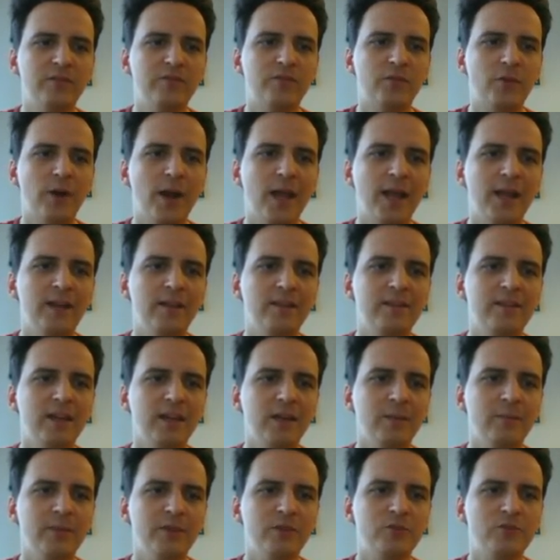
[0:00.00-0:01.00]
for anything
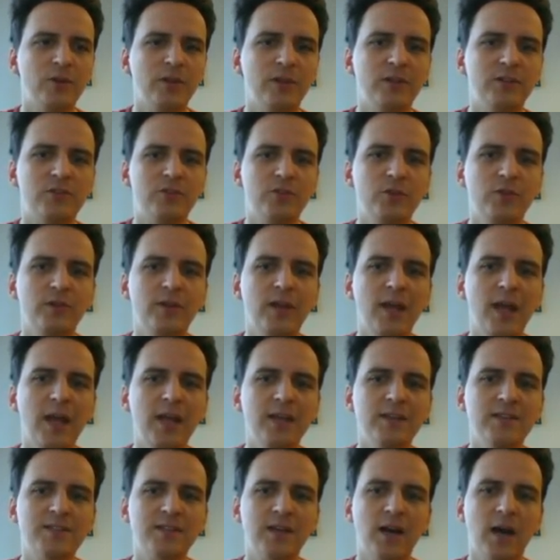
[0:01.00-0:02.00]
in between 2
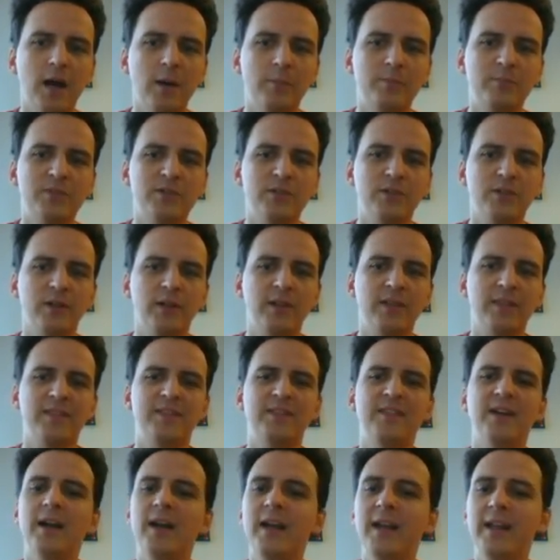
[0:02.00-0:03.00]
days up to
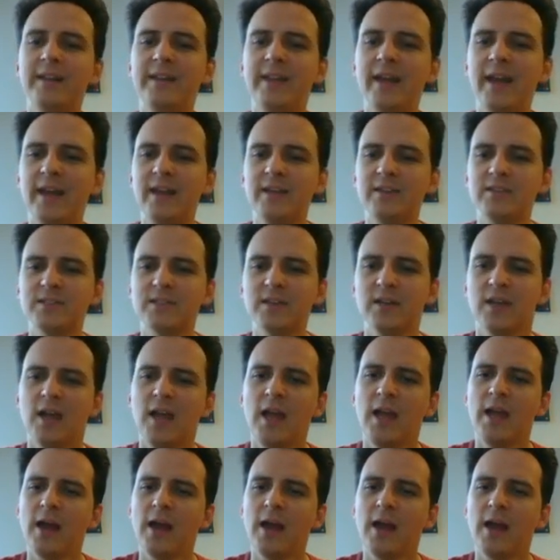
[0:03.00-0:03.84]
30 days.